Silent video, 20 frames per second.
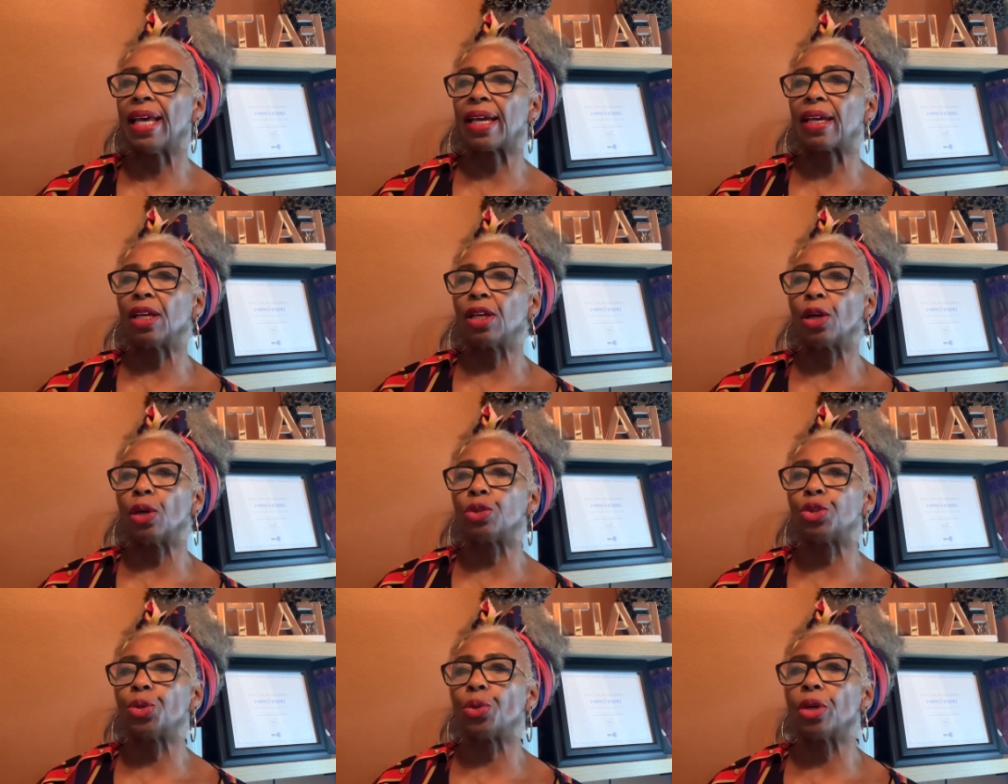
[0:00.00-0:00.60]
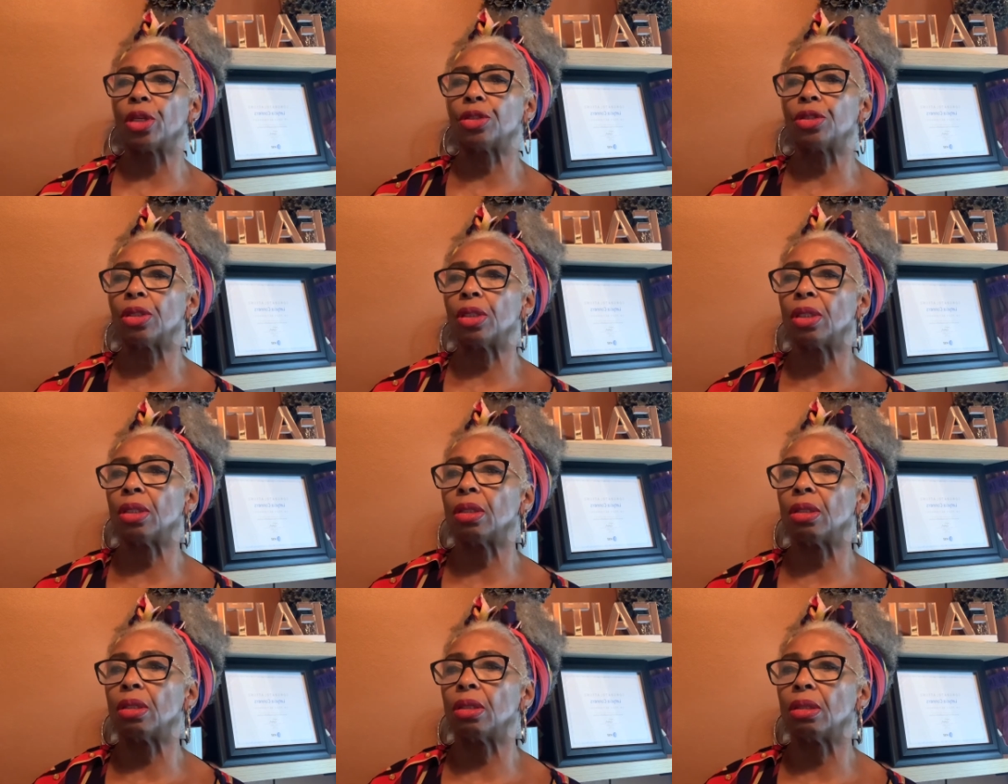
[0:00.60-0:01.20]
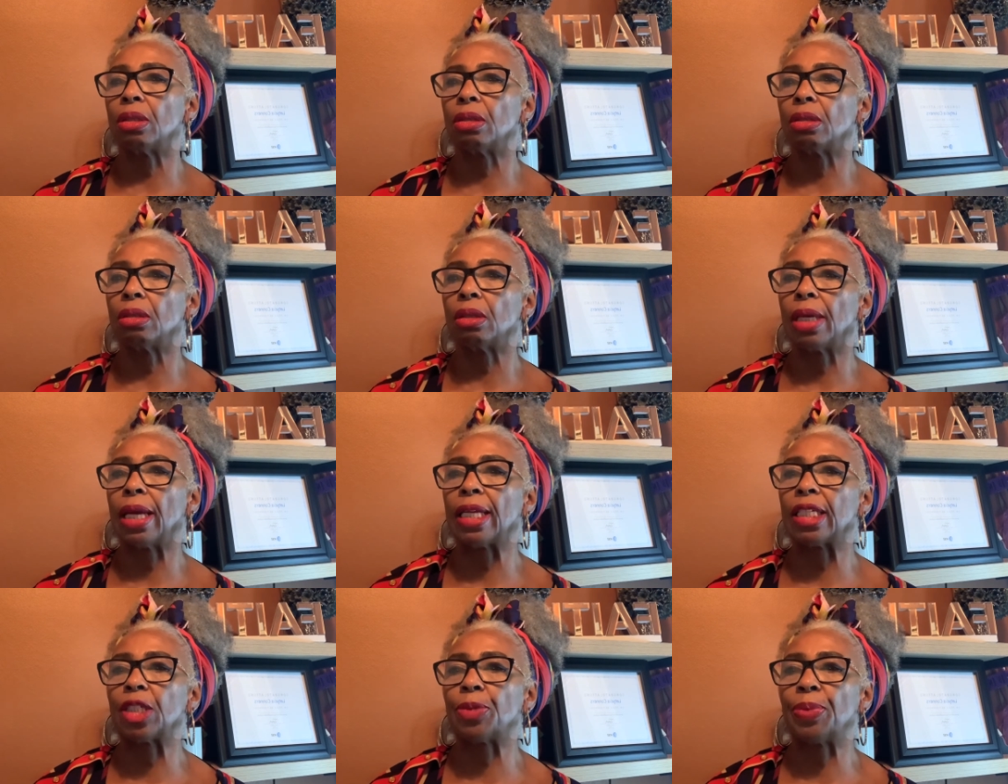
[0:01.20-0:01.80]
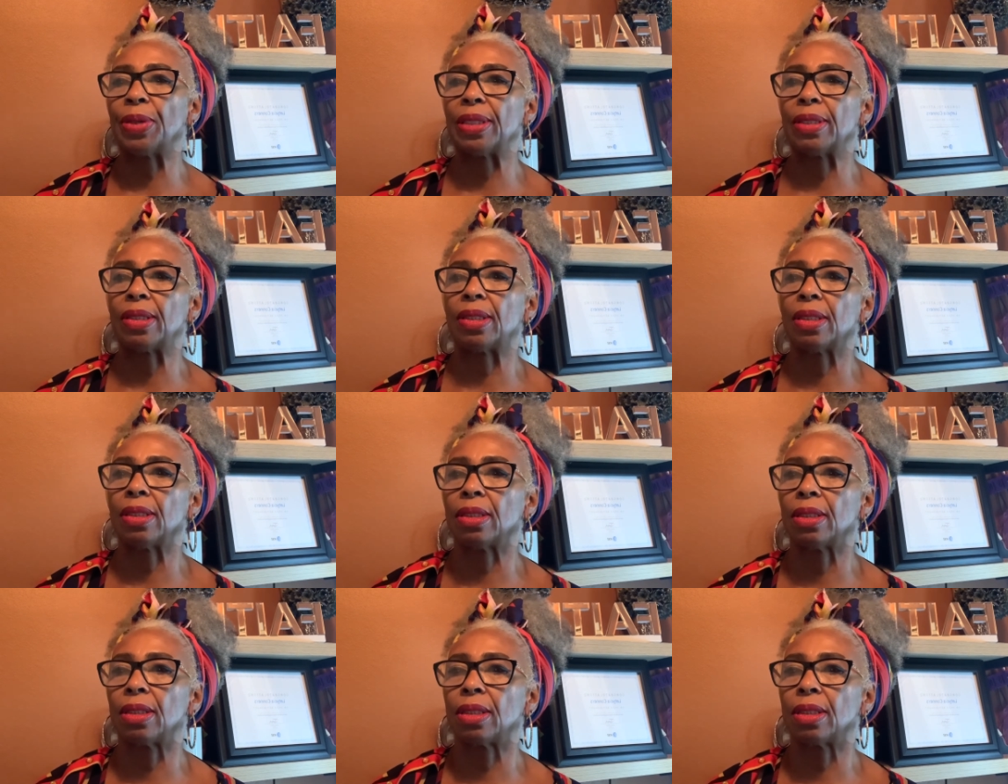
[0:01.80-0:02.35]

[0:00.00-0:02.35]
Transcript: can go toward expenses.